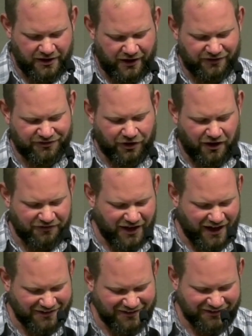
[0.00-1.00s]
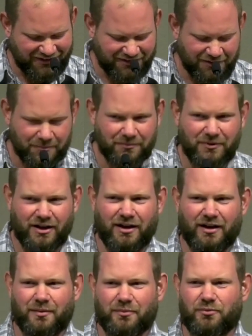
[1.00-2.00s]
a soft Gnosticism
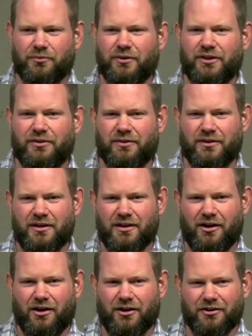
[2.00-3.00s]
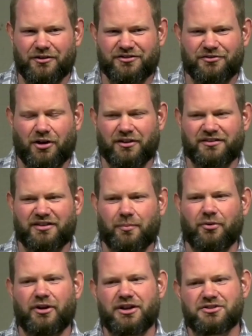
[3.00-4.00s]
um, with our strong
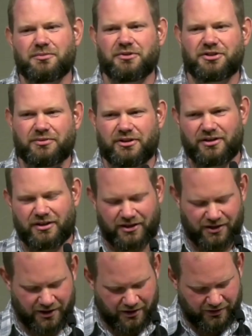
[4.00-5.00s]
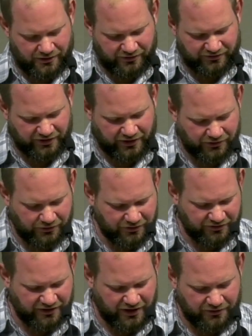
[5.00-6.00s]
separation between the, uh, the secular
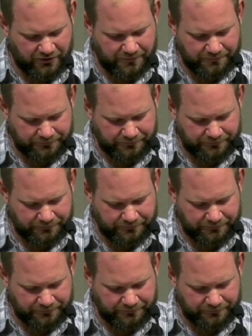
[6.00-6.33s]
and sacred.